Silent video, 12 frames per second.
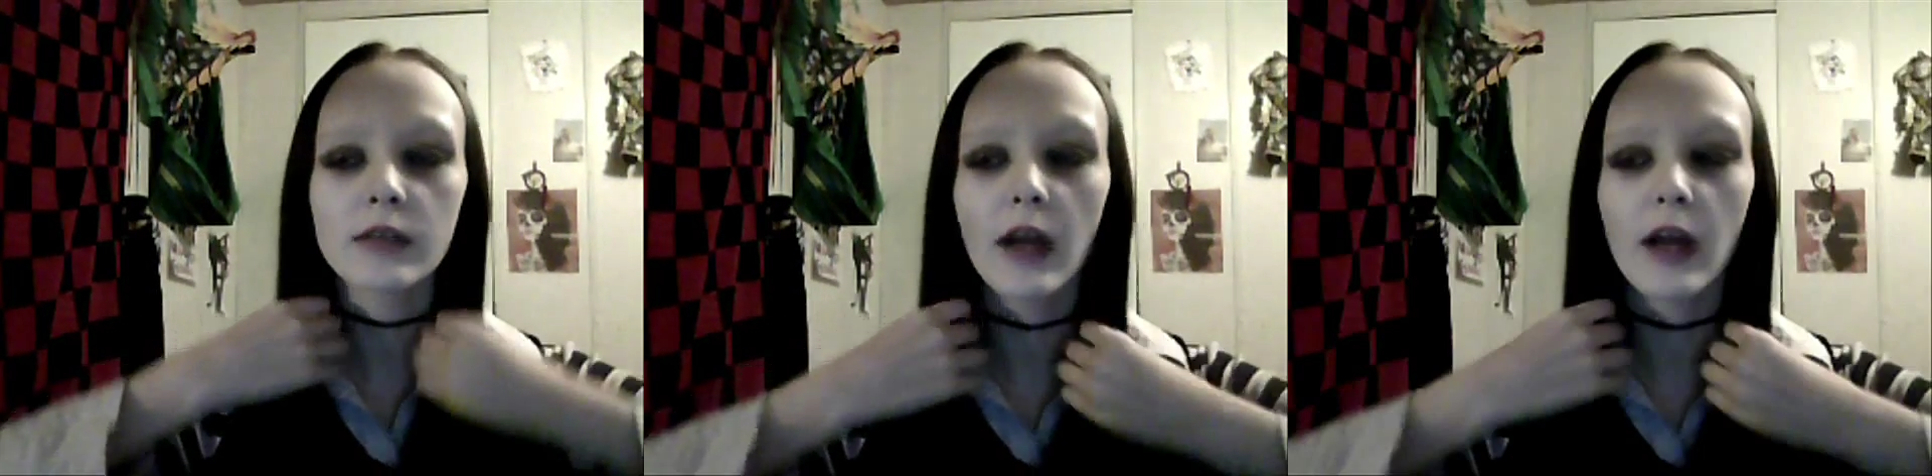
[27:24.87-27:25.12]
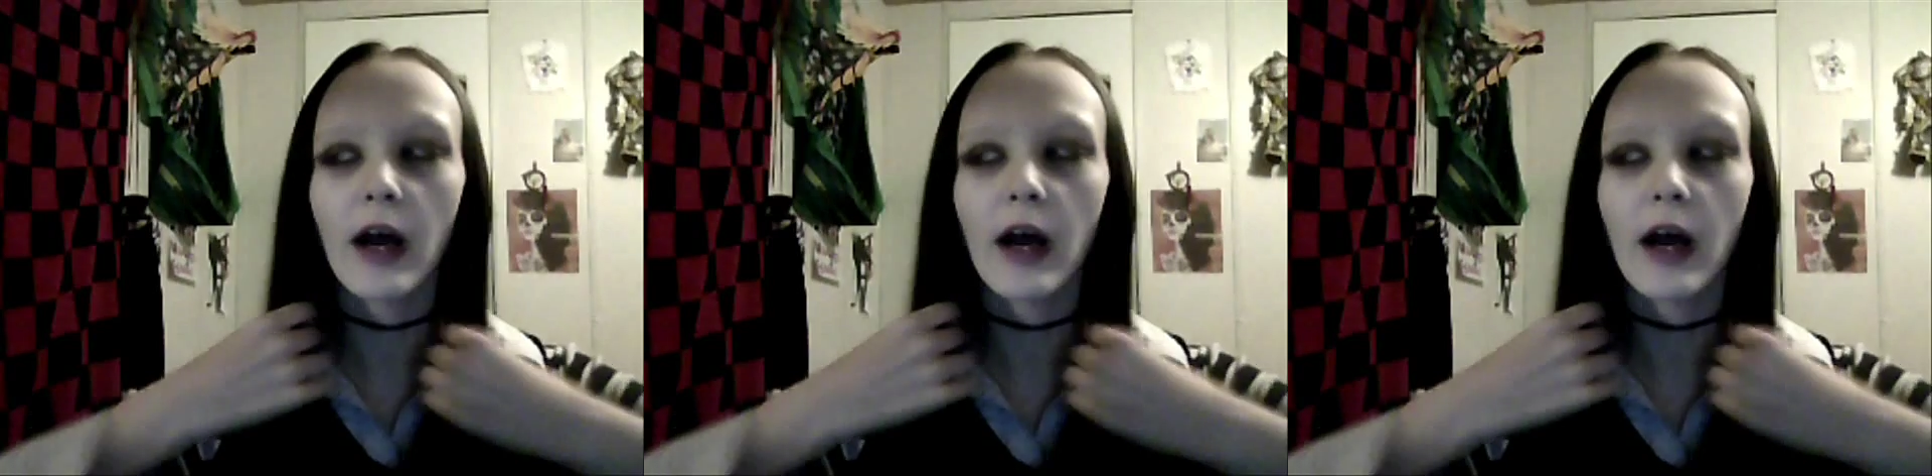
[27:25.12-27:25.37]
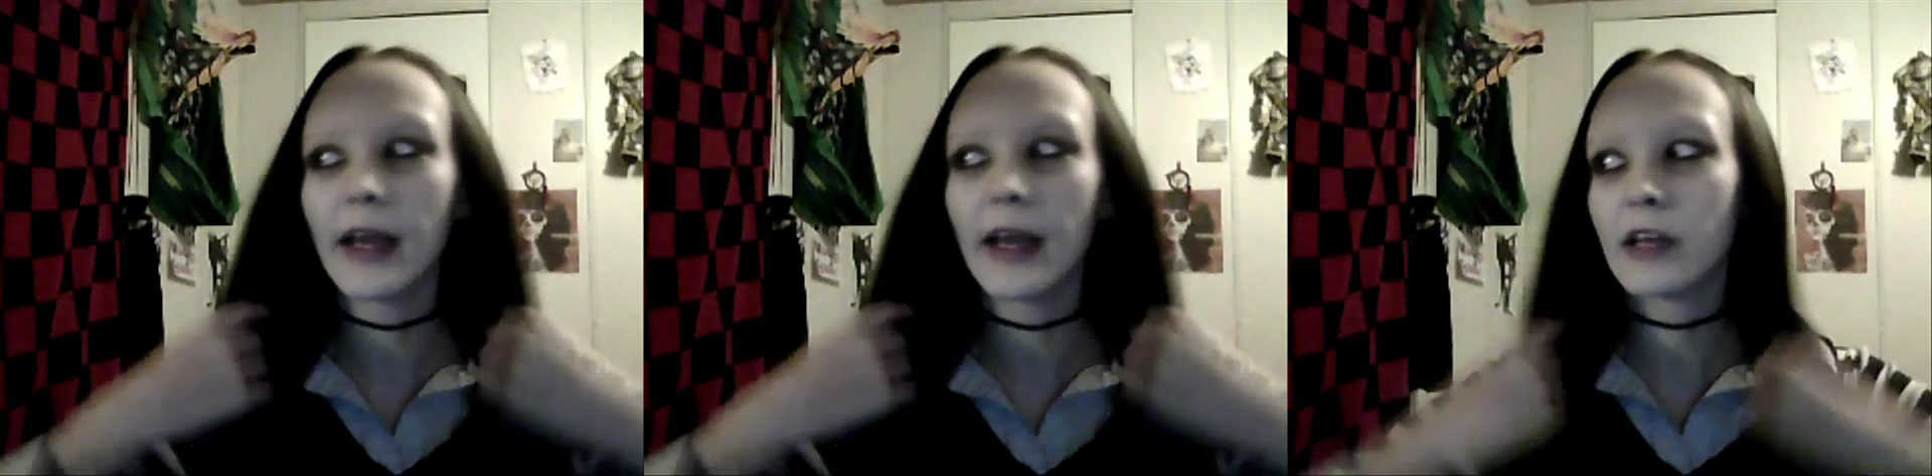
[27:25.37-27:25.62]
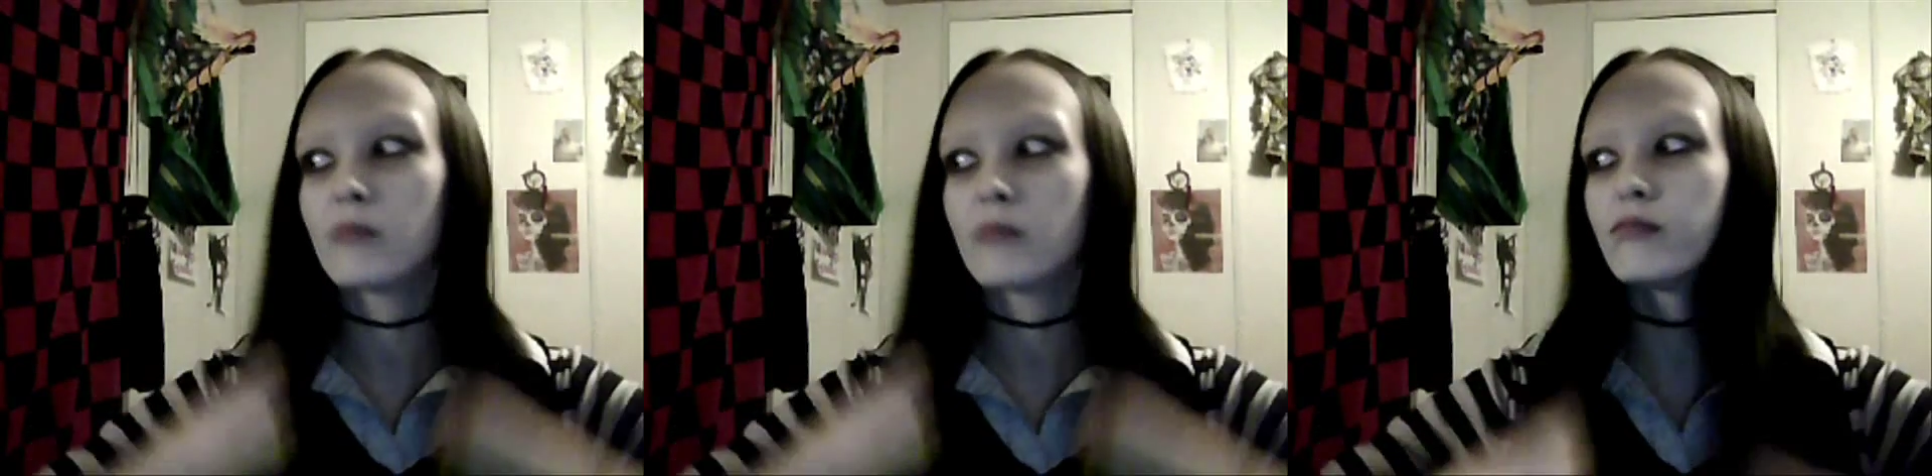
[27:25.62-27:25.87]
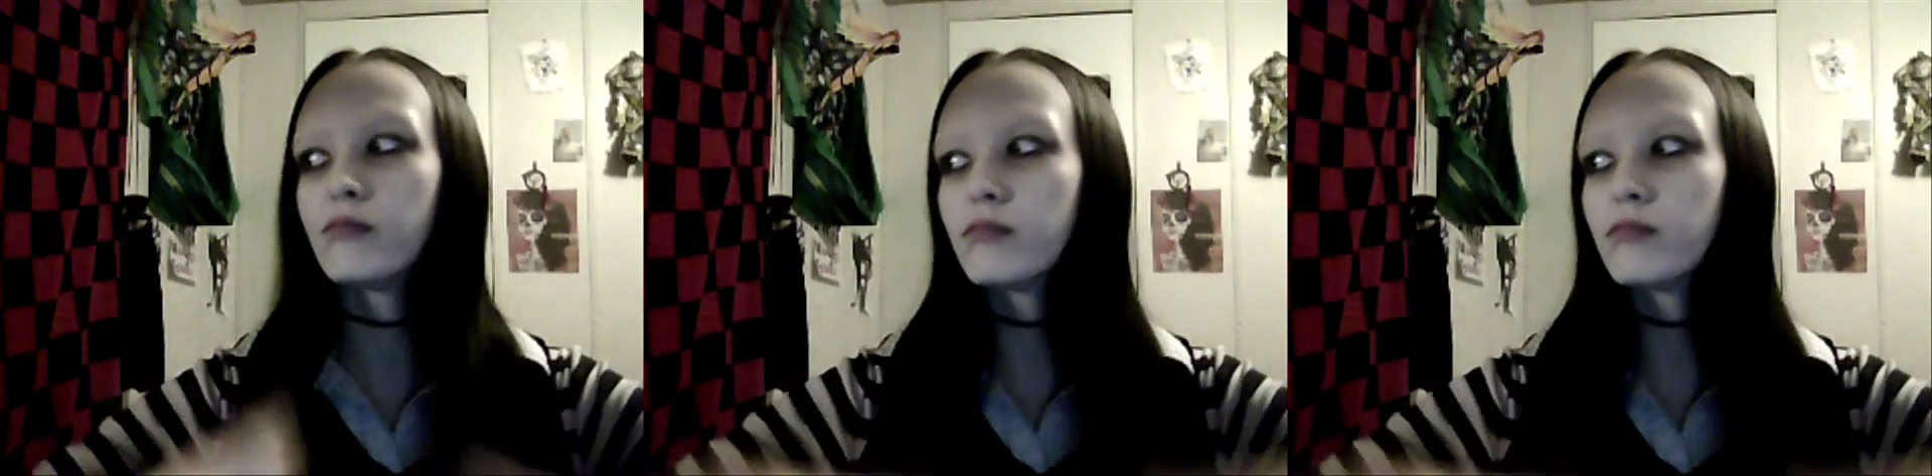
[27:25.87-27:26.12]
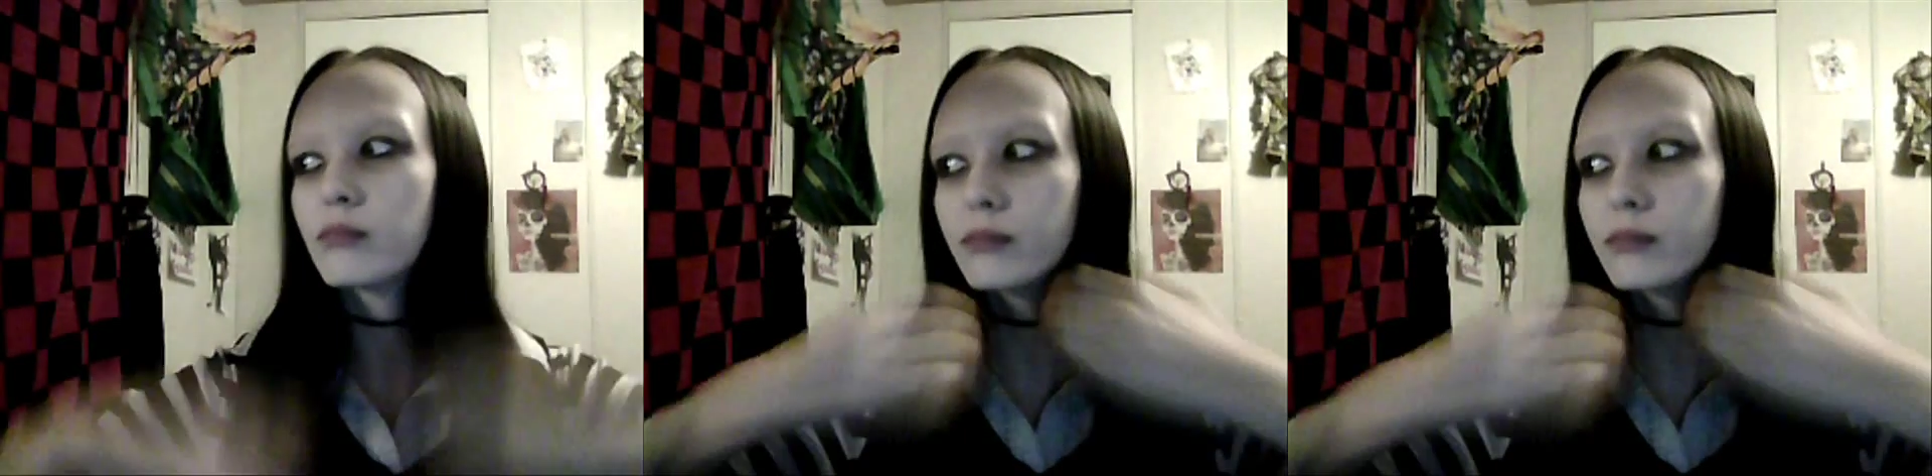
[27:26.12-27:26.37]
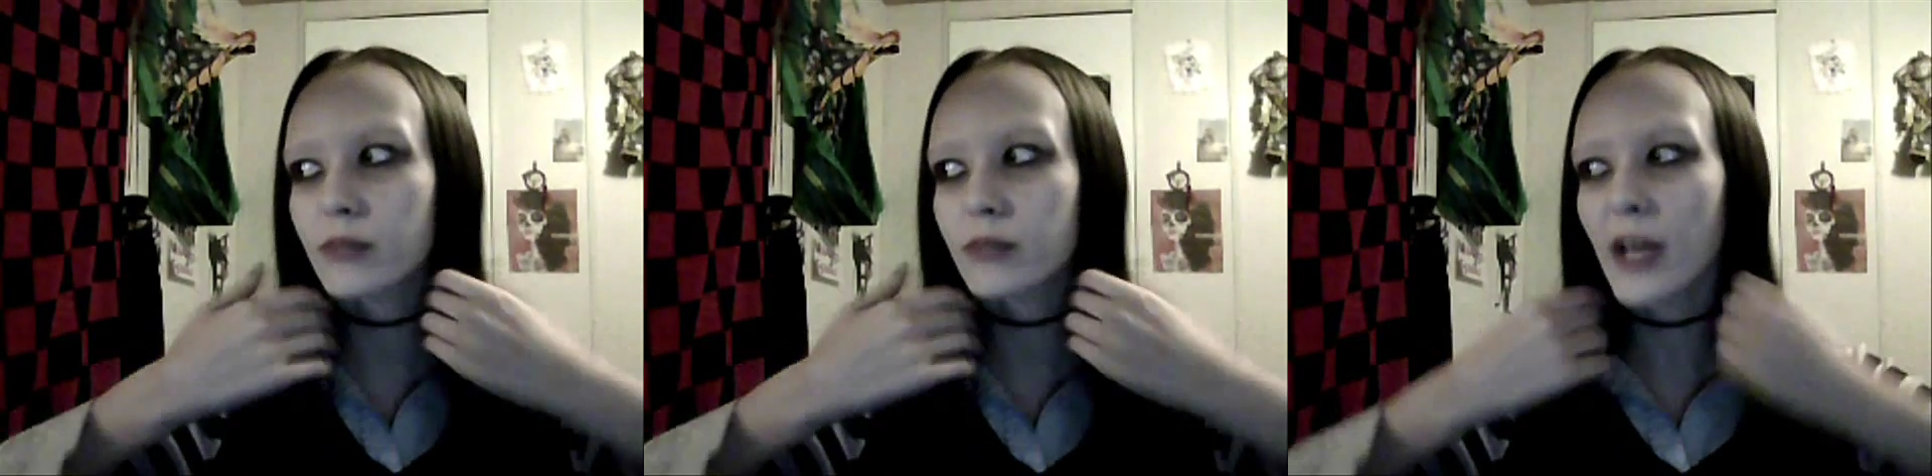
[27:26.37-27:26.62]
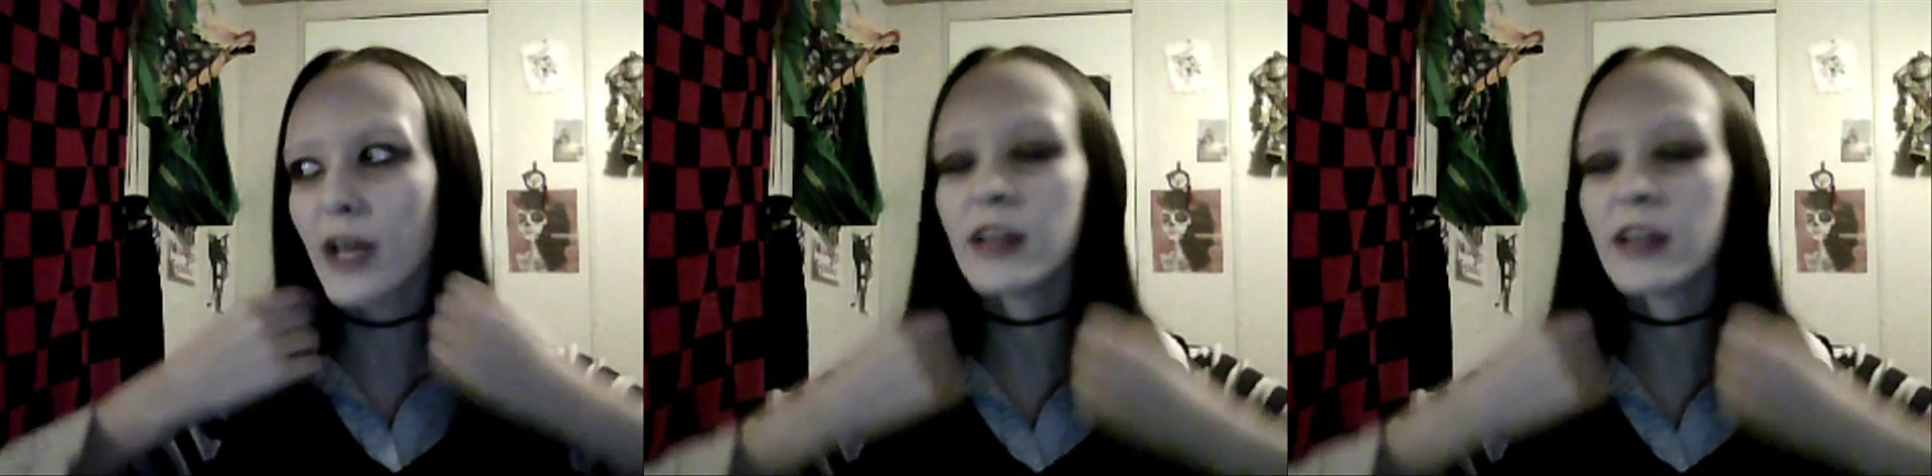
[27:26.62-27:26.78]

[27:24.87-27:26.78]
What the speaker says: I kind